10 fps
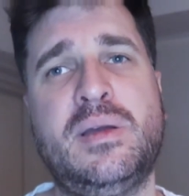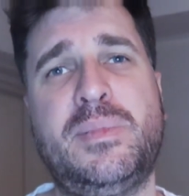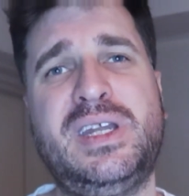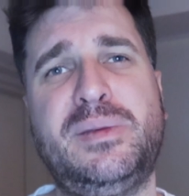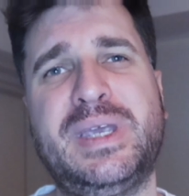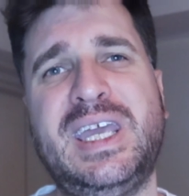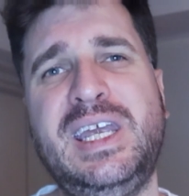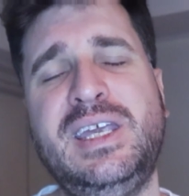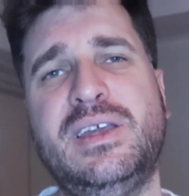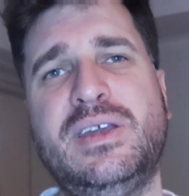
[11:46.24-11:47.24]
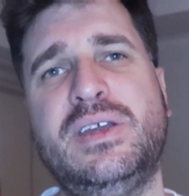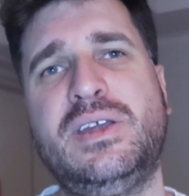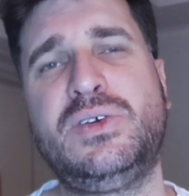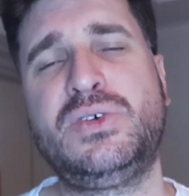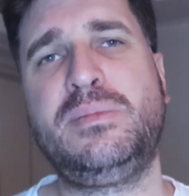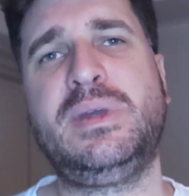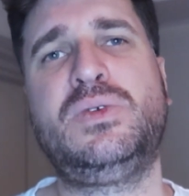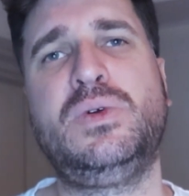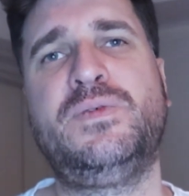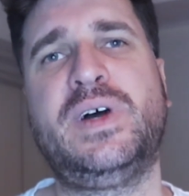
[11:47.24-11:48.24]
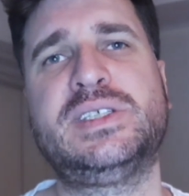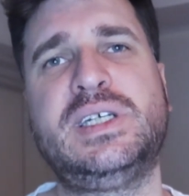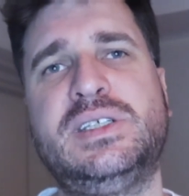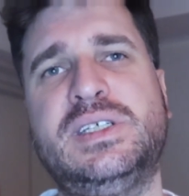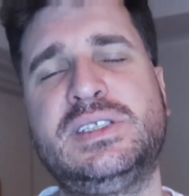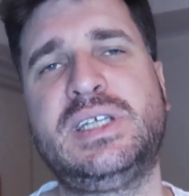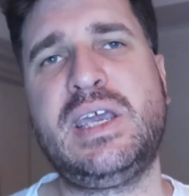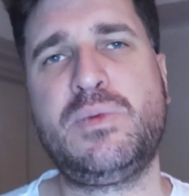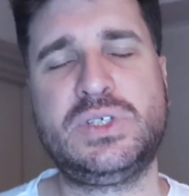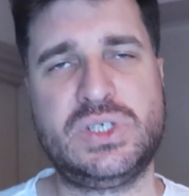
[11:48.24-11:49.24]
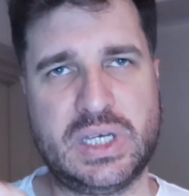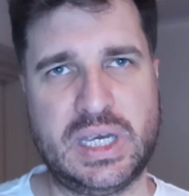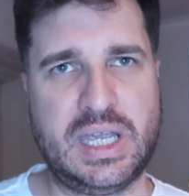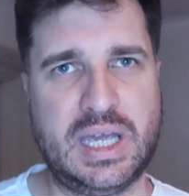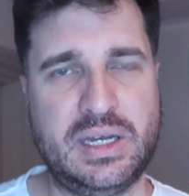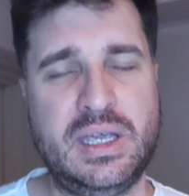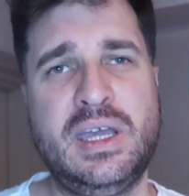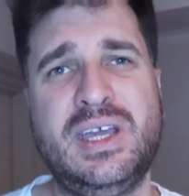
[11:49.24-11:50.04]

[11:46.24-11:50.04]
But at the beginning, you shouldn't be too fussy. Just take what you can get.